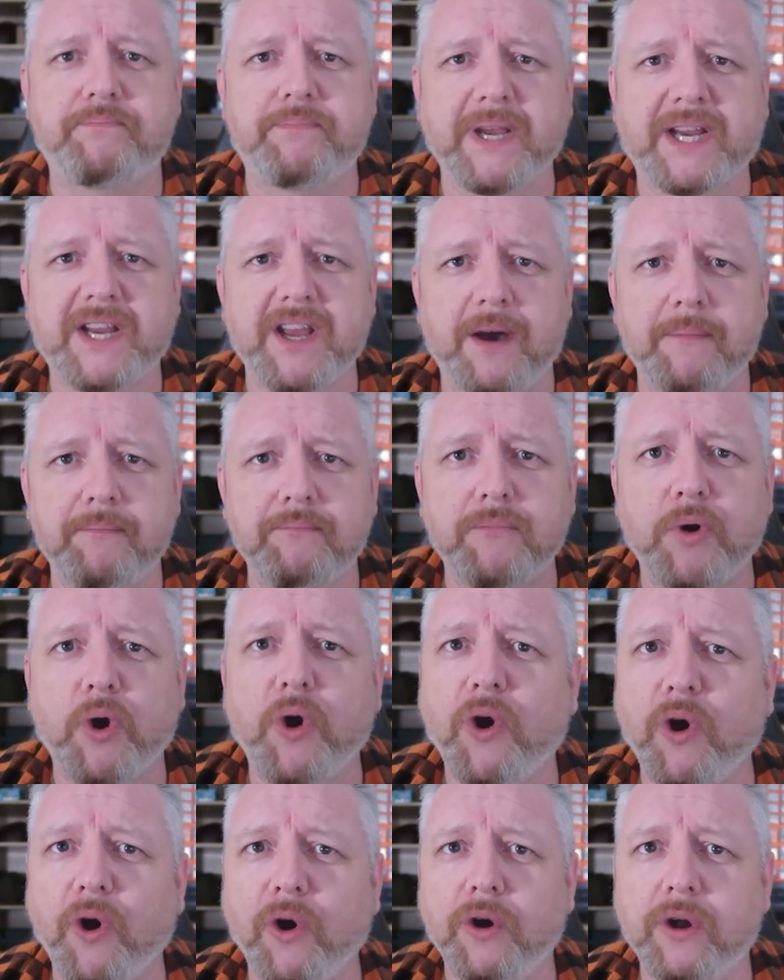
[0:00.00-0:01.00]
become
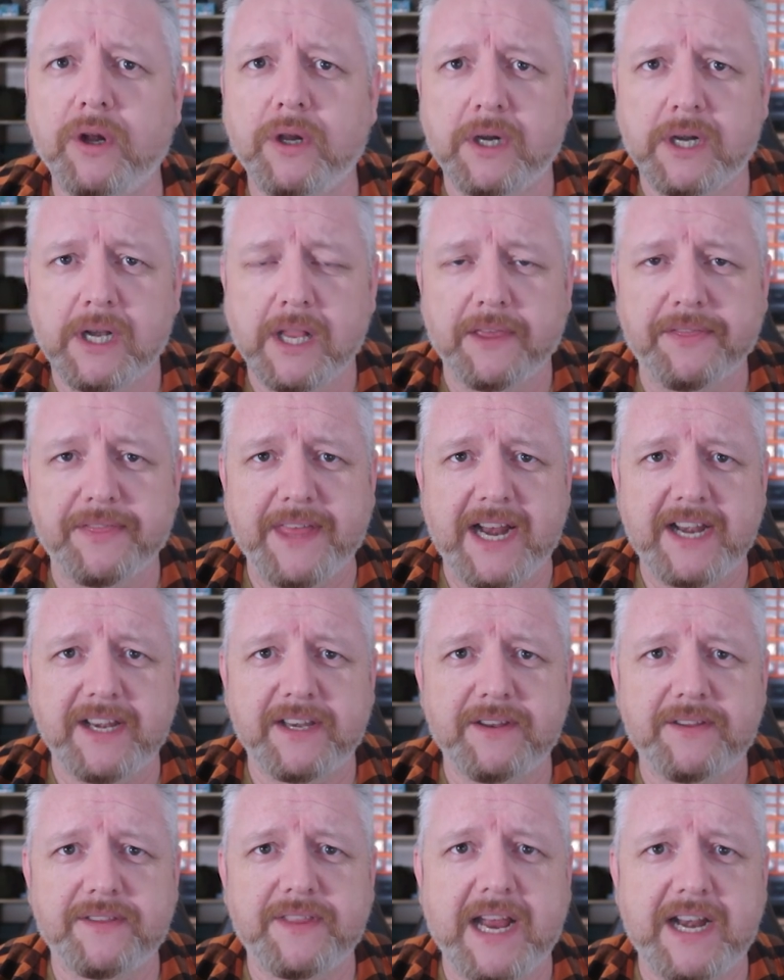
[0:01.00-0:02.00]
more
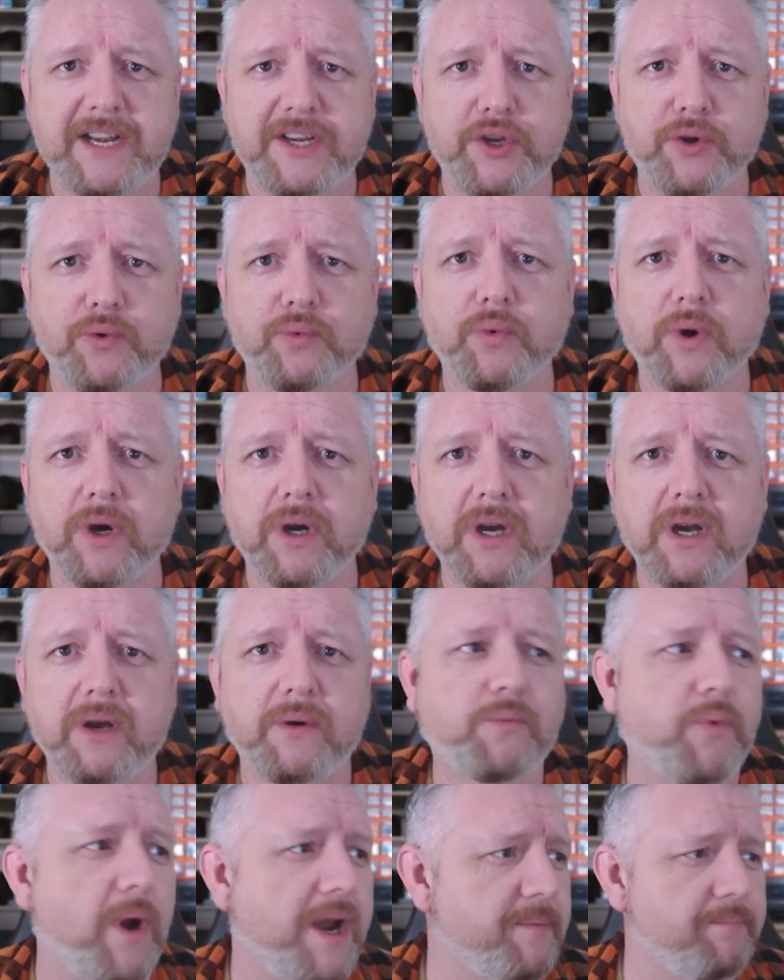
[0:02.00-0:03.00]
than than you
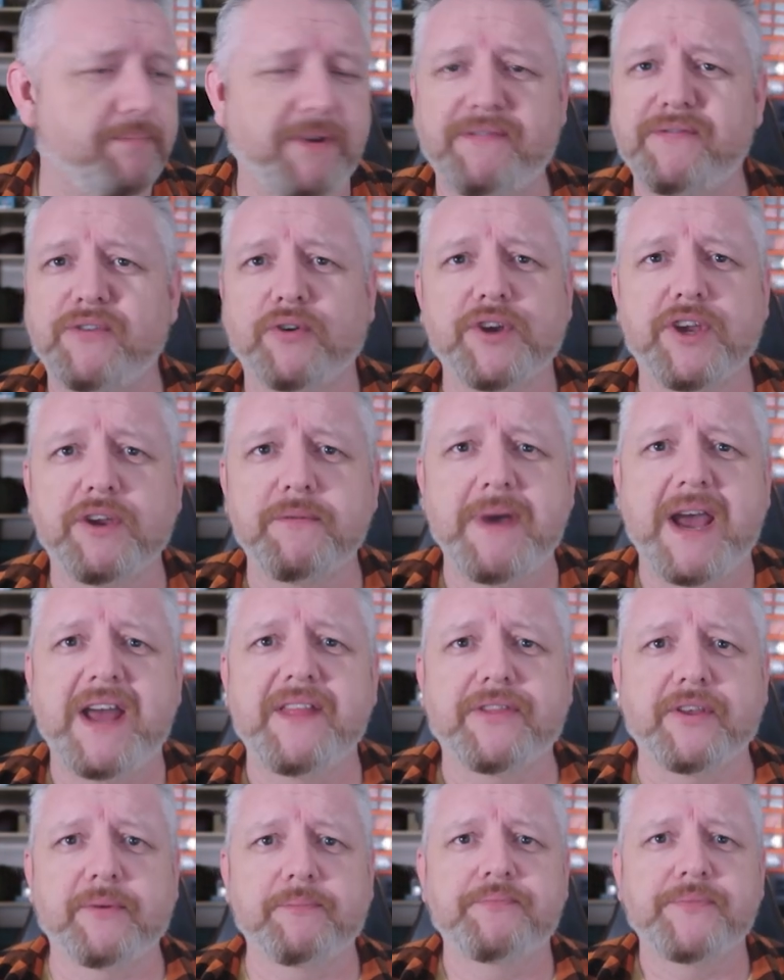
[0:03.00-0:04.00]
were when before you
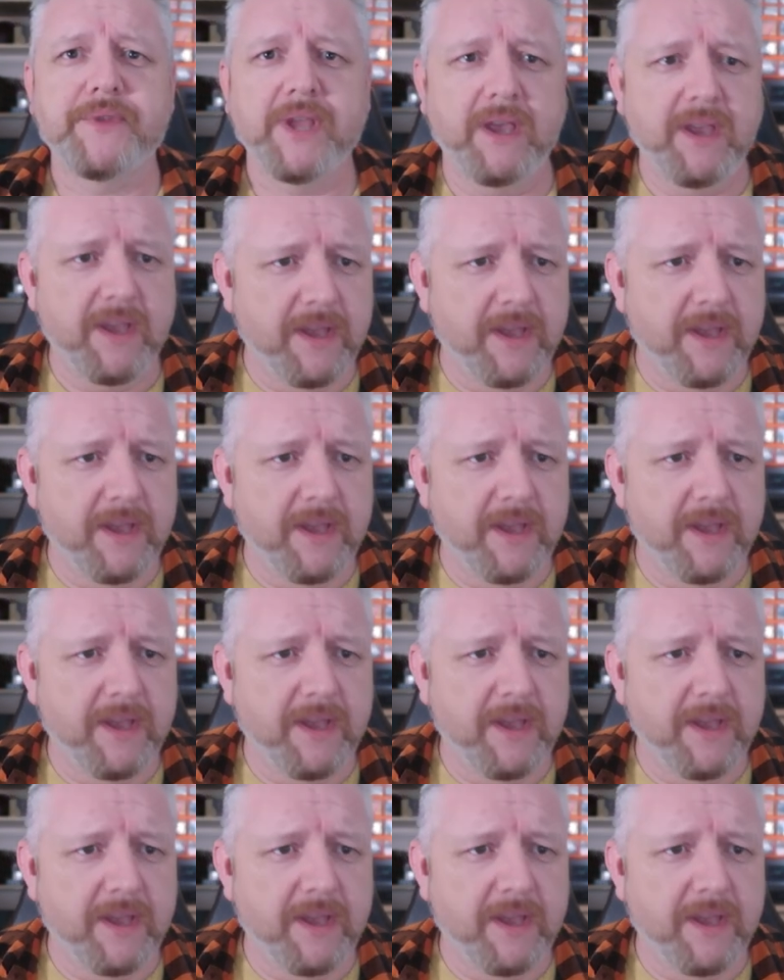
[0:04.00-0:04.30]
met them.